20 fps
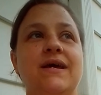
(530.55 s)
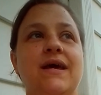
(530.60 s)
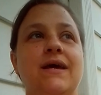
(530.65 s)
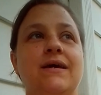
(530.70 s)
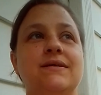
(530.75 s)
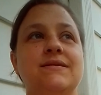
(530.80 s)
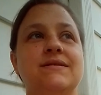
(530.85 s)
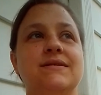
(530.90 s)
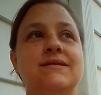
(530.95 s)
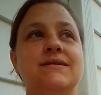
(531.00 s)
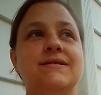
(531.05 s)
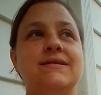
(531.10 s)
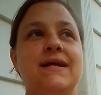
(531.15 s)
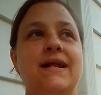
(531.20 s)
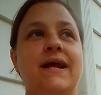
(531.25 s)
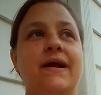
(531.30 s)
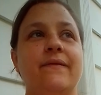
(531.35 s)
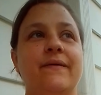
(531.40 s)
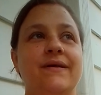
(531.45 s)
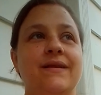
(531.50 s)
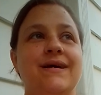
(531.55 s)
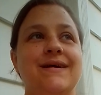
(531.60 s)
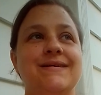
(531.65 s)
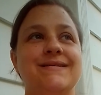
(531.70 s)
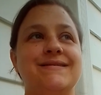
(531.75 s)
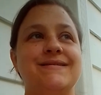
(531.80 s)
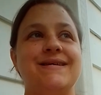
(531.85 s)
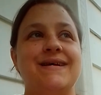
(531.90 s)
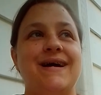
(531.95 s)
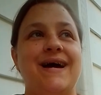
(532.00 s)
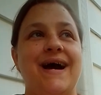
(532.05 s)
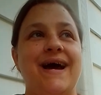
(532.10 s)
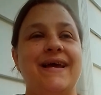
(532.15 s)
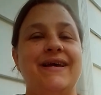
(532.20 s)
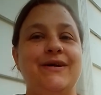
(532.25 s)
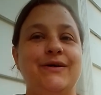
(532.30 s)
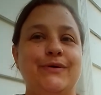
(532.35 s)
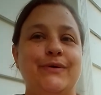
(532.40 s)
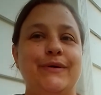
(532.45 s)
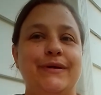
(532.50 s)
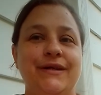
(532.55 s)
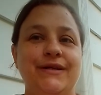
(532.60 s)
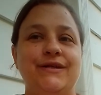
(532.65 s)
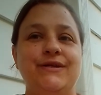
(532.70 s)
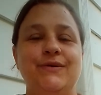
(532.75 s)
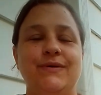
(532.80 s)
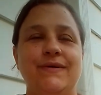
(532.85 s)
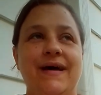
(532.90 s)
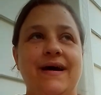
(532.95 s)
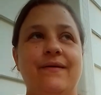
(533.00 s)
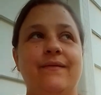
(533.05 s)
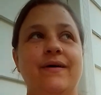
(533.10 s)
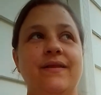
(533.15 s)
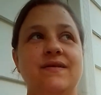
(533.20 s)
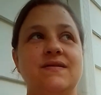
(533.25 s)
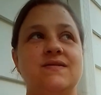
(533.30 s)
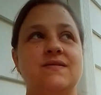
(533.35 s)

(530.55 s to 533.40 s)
cases that I realized I couldn't do that with.